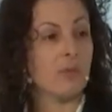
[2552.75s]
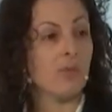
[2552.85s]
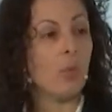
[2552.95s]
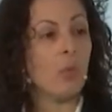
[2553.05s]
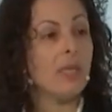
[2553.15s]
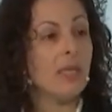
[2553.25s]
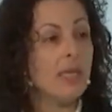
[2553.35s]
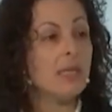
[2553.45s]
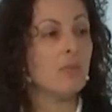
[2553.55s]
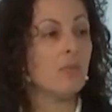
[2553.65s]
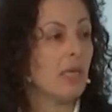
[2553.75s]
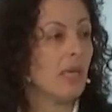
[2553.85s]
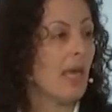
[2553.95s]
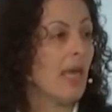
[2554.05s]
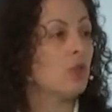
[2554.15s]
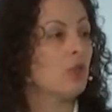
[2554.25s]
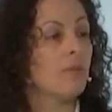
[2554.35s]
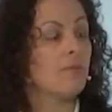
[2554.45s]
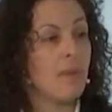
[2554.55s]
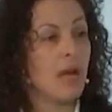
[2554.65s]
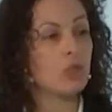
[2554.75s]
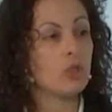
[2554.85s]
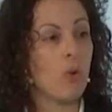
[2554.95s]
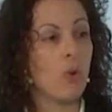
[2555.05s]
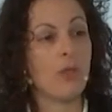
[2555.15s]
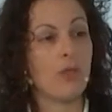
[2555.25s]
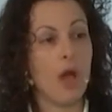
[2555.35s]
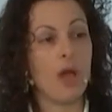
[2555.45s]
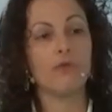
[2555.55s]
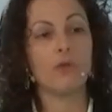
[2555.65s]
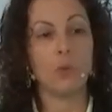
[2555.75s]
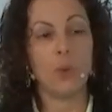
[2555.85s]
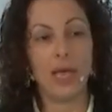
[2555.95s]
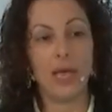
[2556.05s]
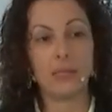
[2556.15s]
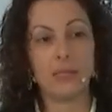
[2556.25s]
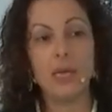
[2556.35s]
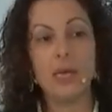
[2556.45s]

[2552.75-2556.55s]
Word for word: but we need to be engaged in much more thoughtful ways